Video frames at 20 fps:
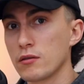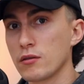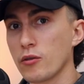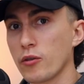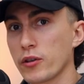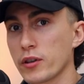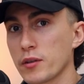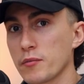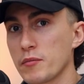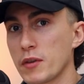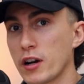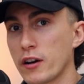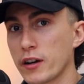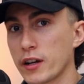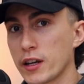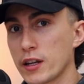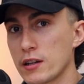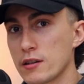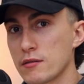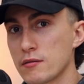North
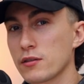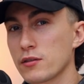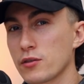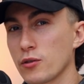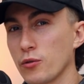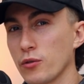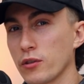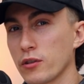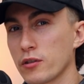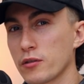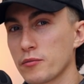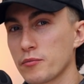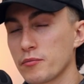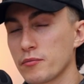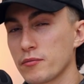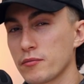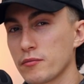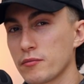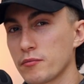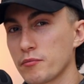American Solar
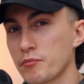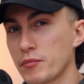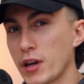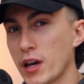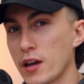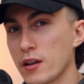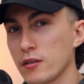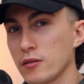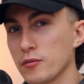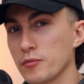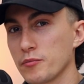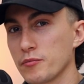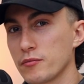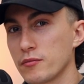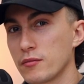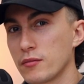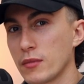Panel